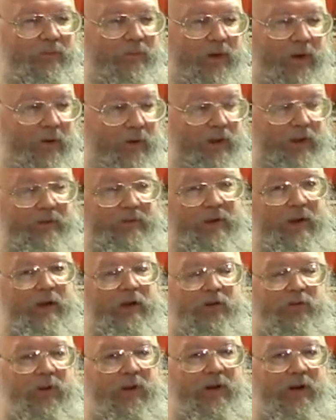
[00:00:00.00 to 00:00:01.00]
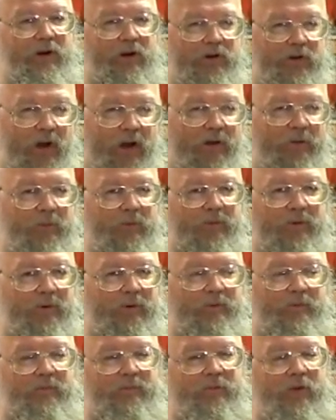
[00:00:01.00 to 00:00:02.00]
you know, he treated her, talked with
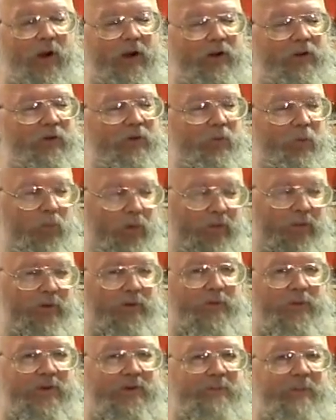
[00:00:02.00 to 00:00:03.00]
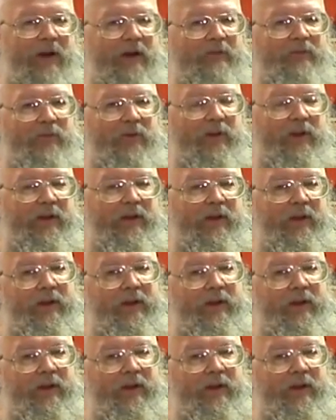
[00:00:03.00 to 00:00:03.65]
her, talked with her respectfully,